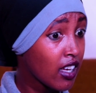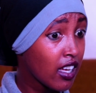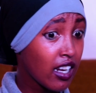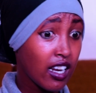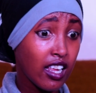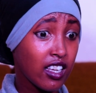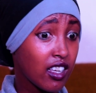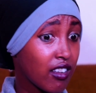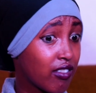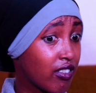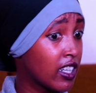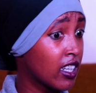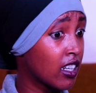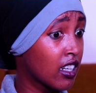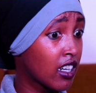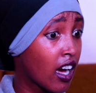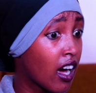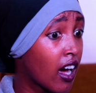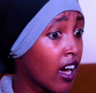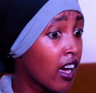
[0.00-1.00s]
Like
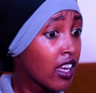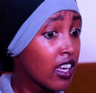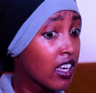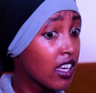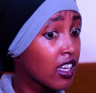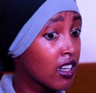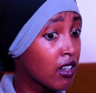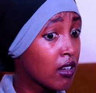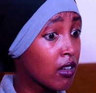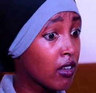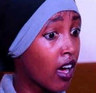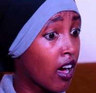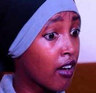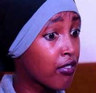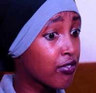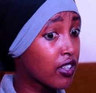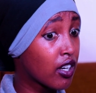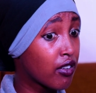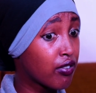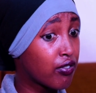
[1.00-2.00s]
even in
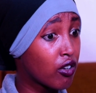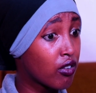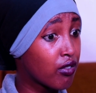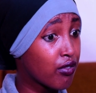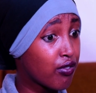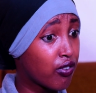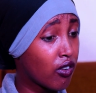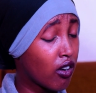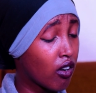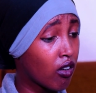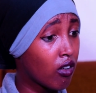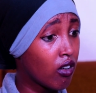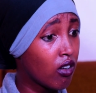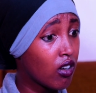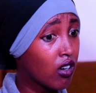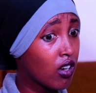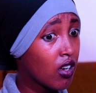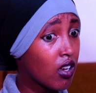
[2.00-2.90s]
after Form 4,